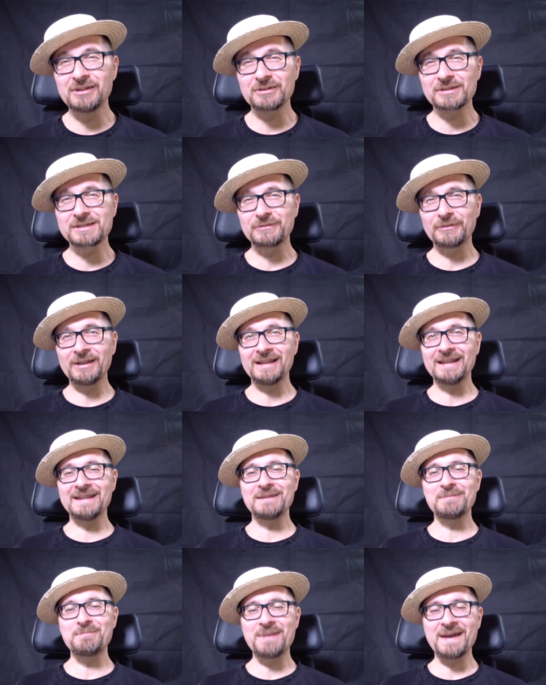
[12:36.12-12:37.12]

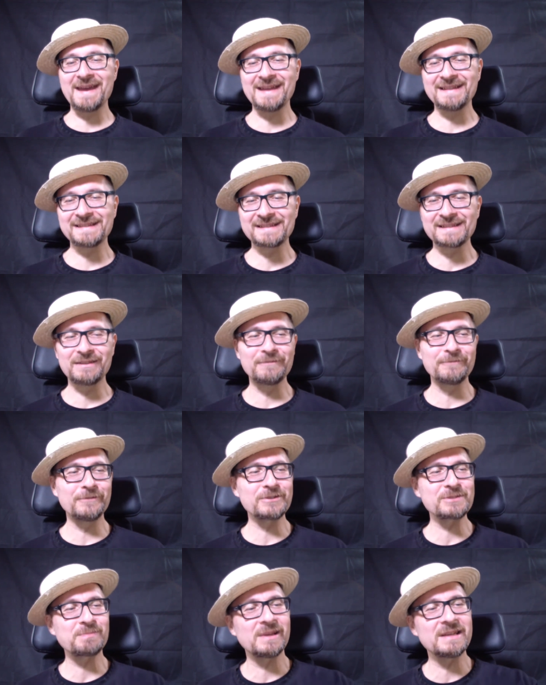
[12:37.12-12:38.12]
Australian bands in the
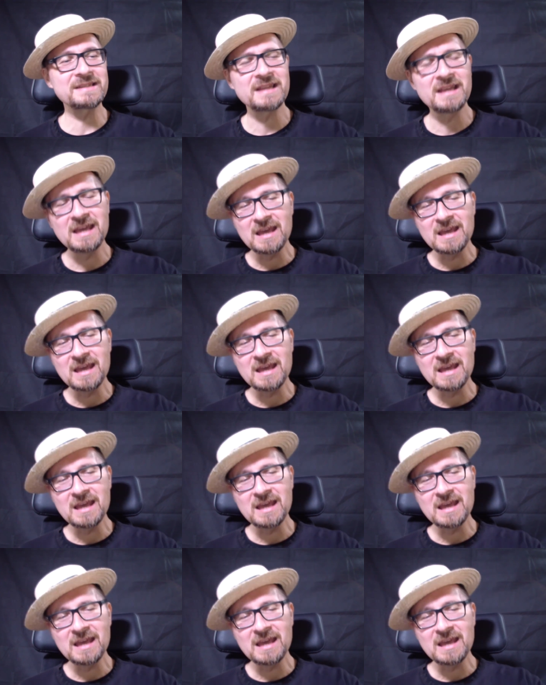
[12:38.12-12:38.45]
first place,